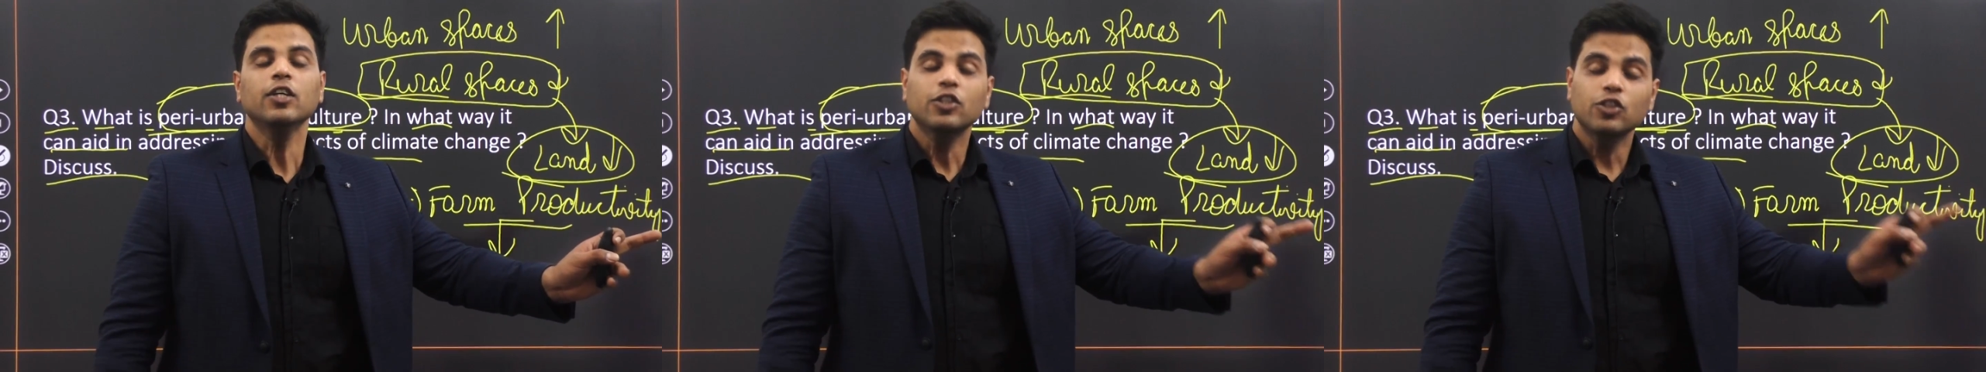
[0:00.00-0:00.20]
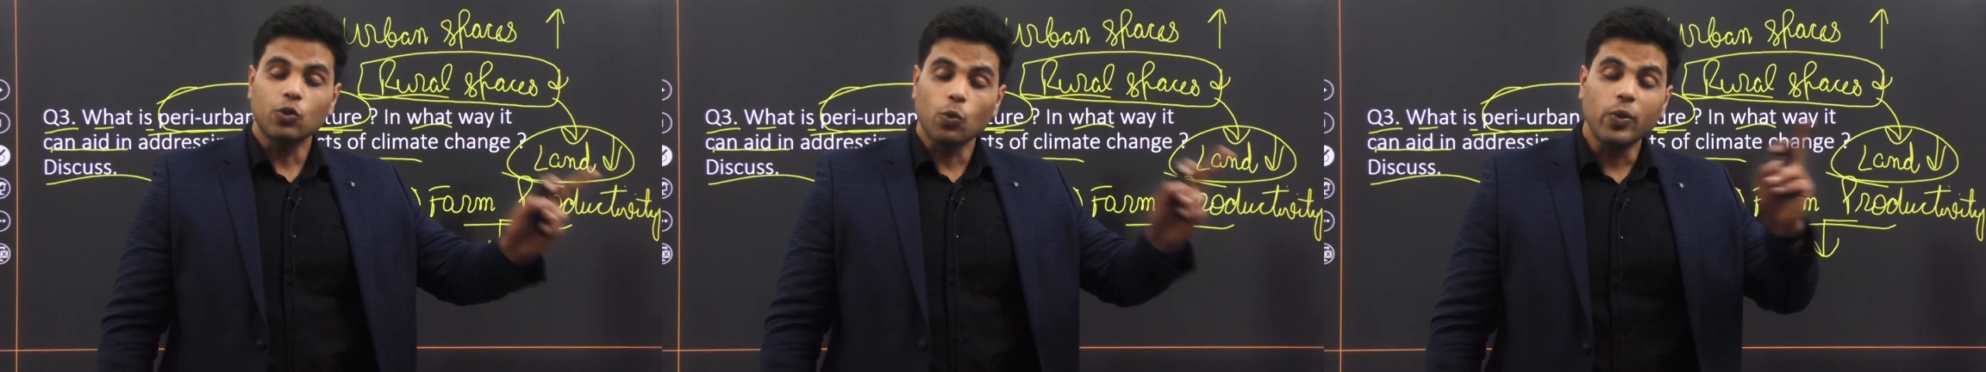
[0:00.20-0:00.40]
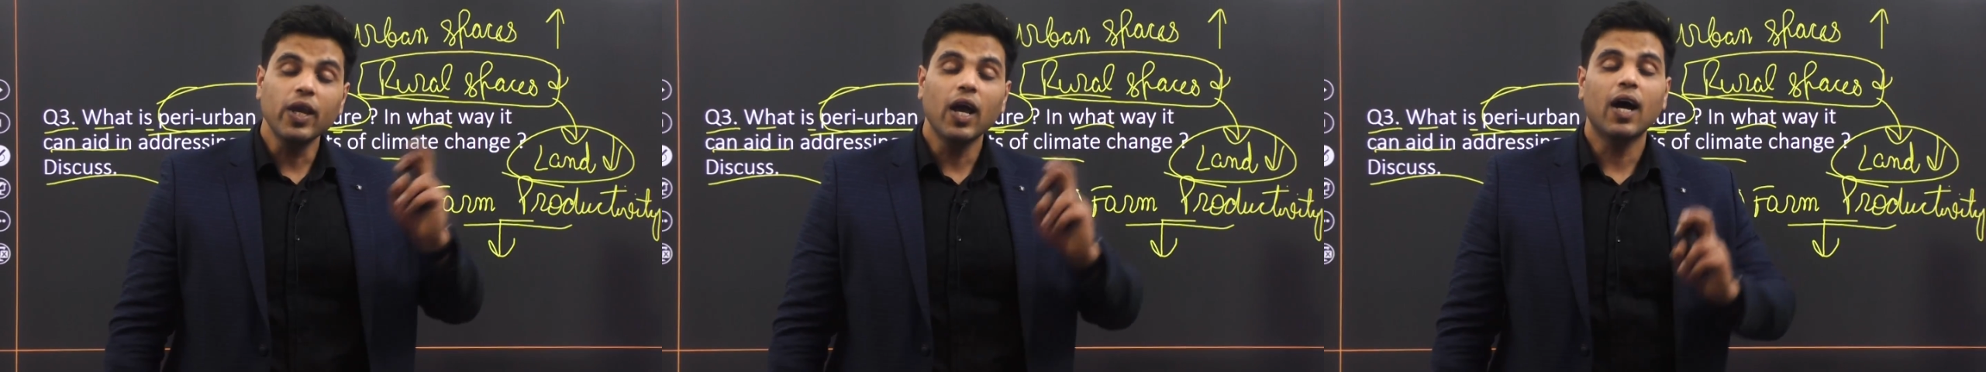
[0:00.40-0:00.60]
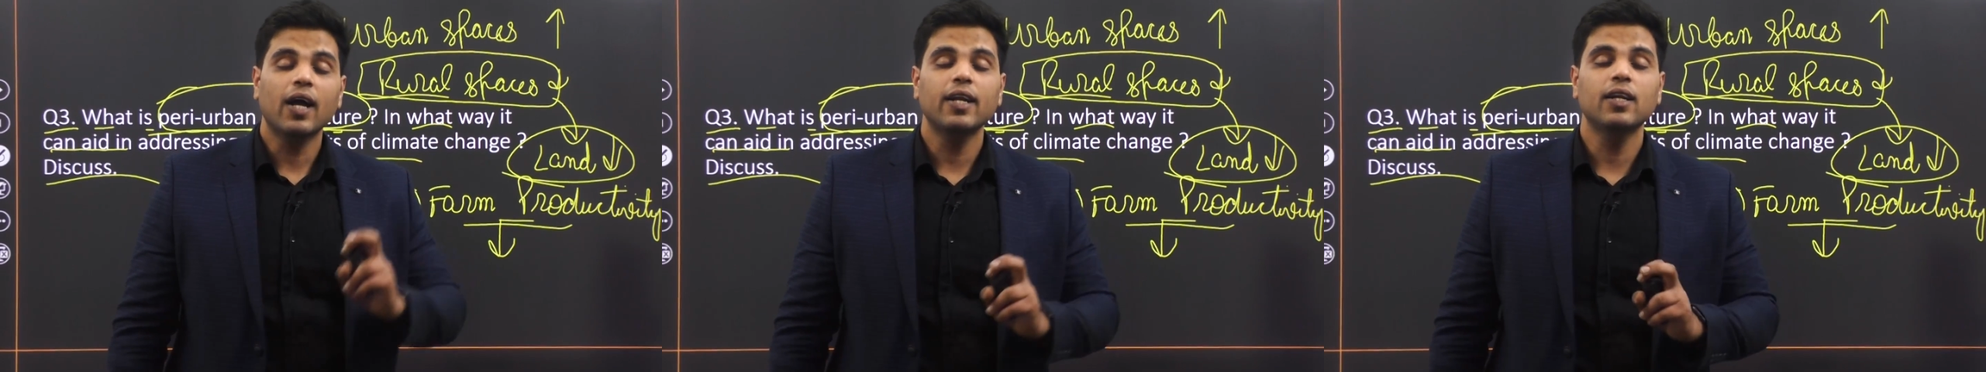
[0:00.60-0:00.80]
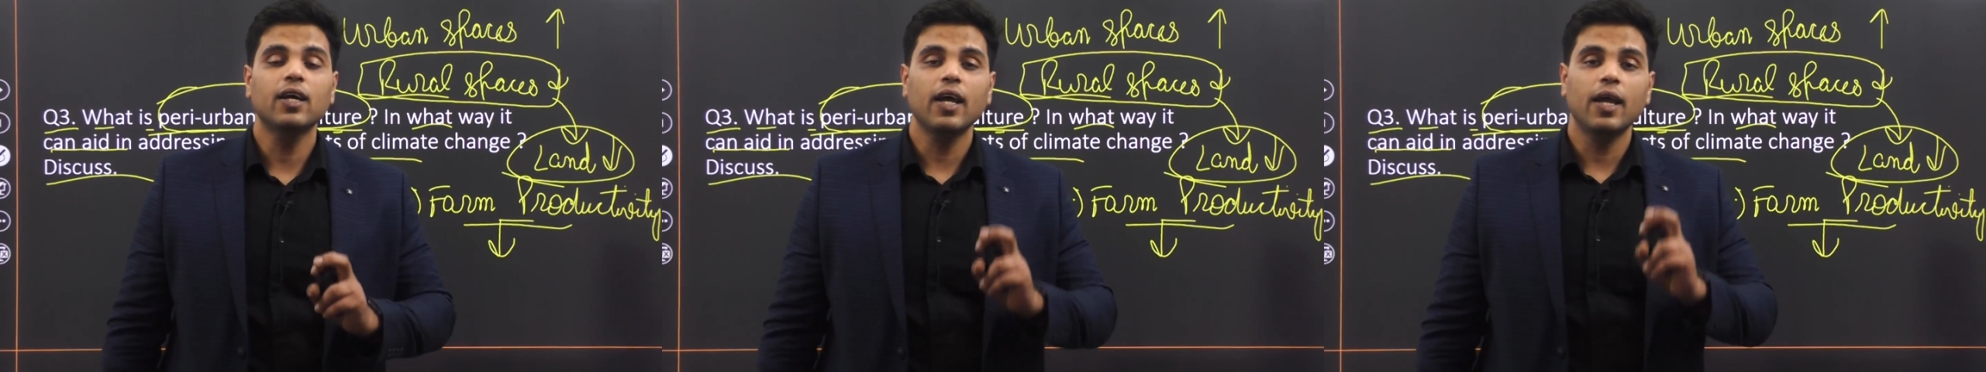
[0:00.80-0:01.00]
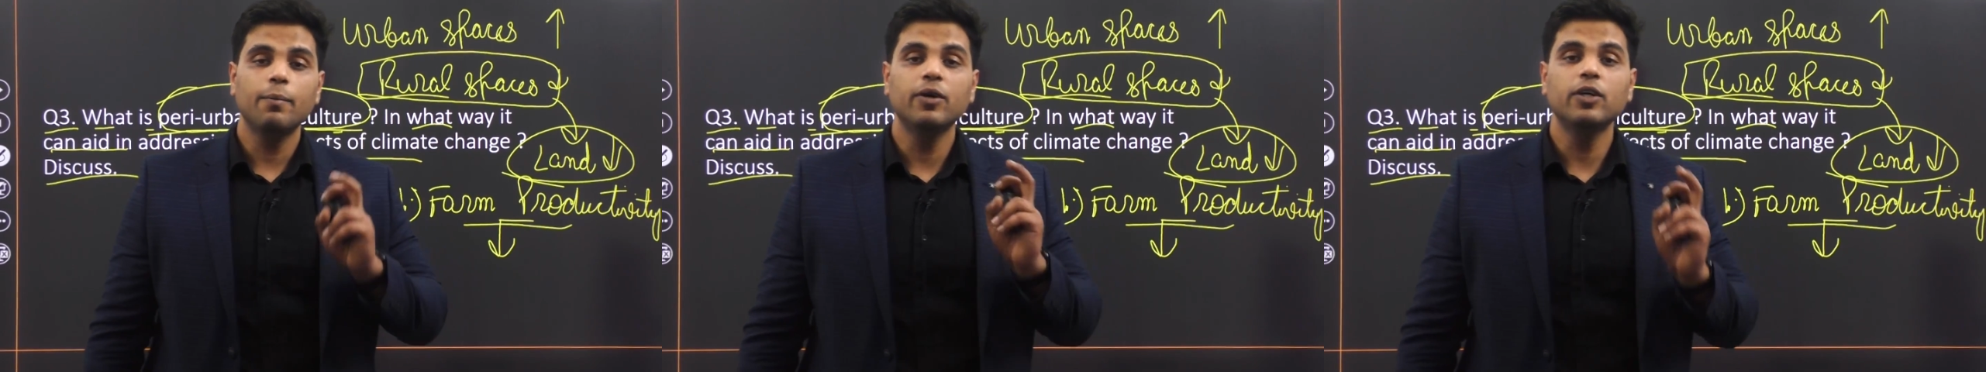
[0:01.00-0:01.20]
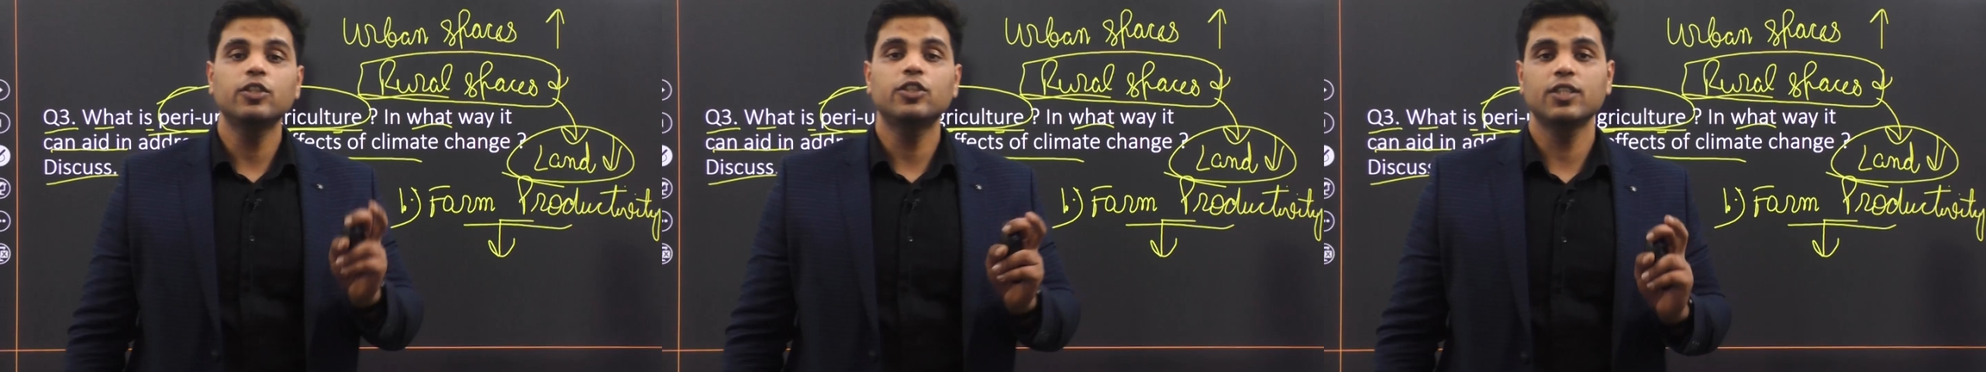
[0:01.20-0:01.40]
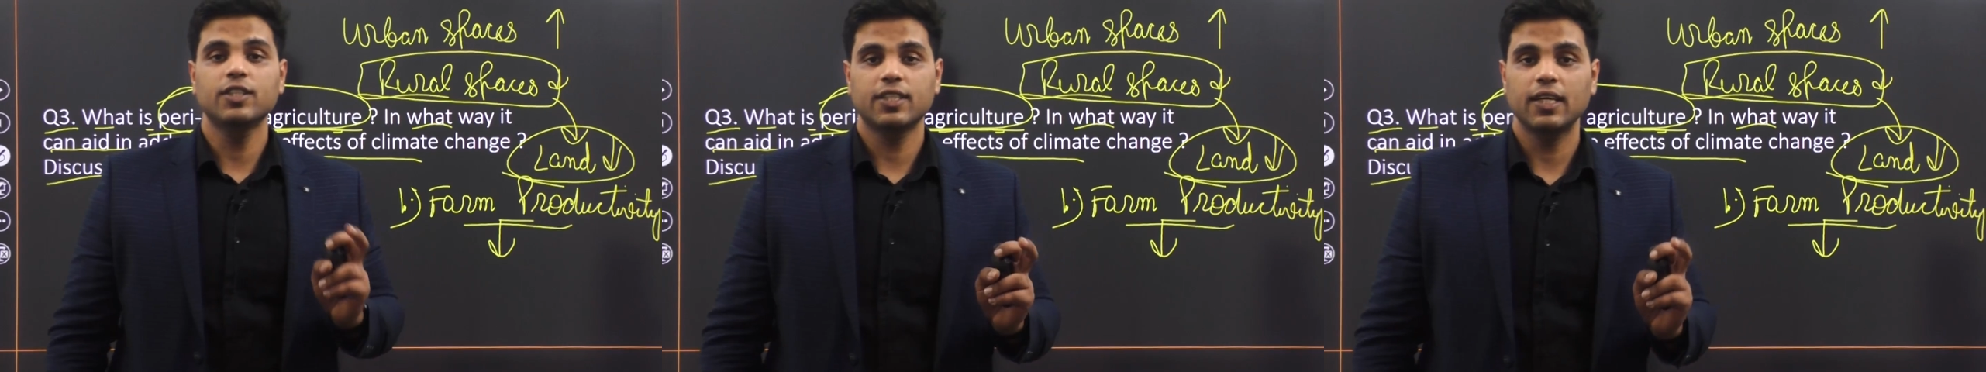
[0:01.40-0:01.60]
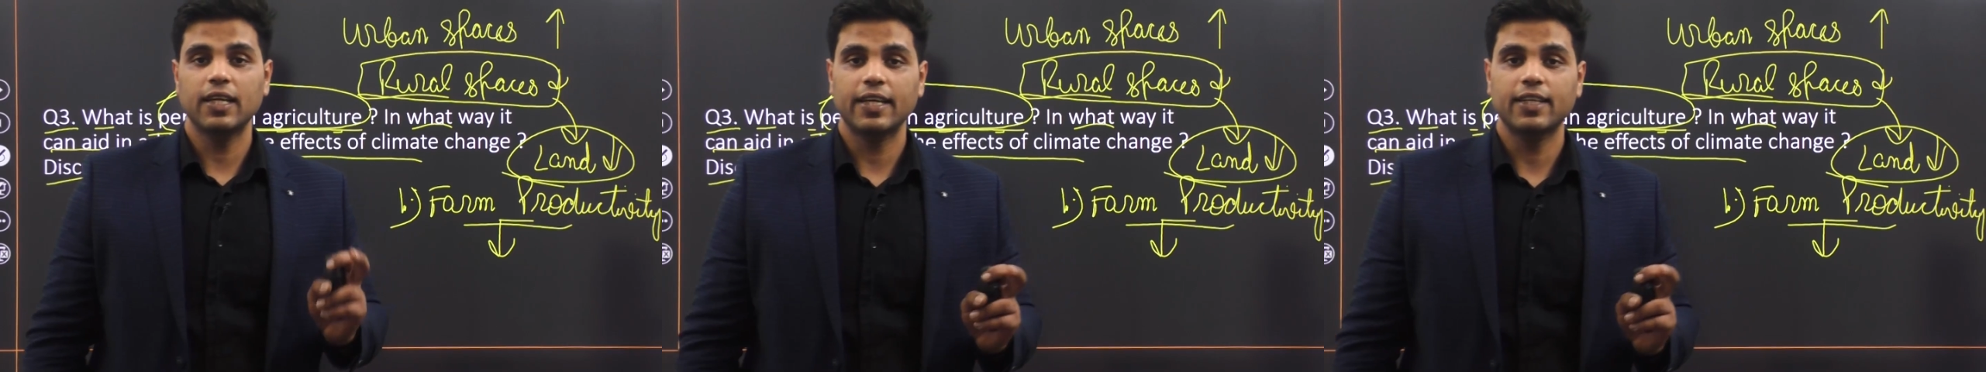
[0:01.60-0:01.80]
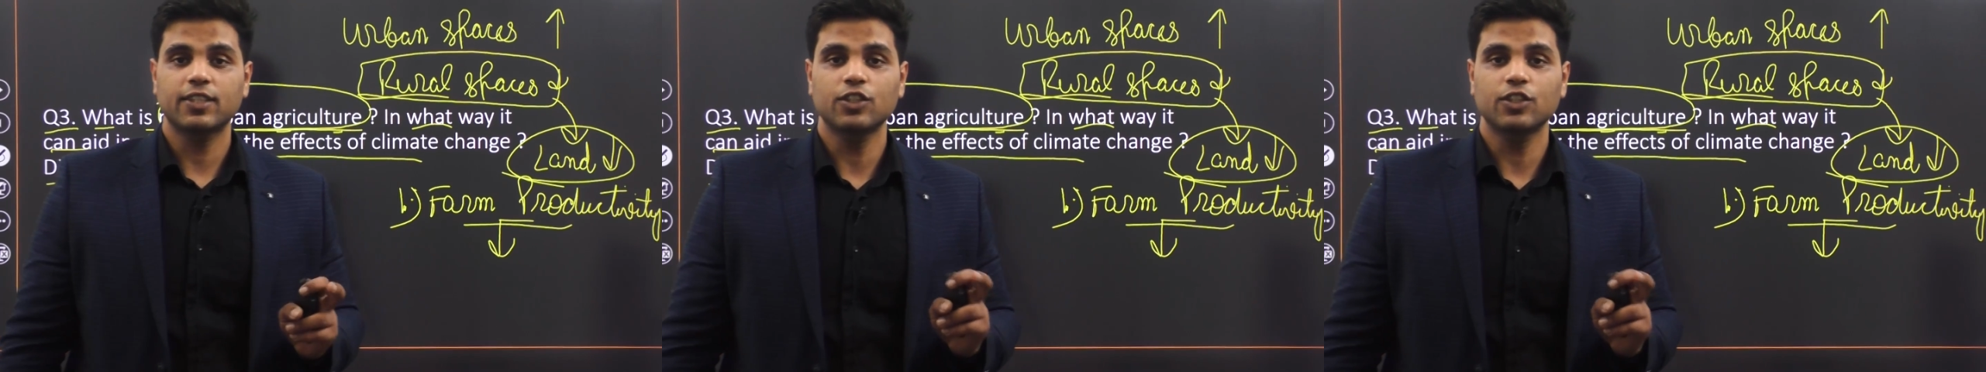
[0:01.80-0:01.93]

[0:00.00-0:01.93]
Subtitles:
So we are in an emergency-like